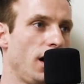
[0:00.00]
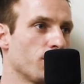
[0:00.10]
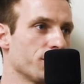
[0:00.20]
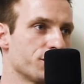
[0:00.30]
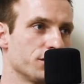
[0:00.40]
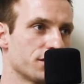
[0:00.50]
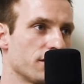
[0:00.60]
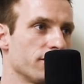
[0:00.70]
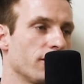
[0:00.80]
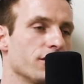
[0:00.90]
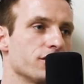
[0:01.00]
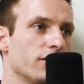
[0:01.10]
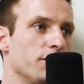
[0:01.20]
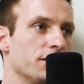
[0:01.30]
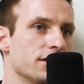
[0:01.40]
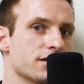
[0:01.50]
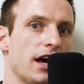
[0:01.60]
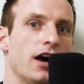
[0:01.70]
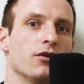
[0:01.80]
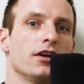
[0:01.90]
and where she wants to get her furniture yeah. from a
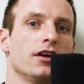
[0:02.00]
discount.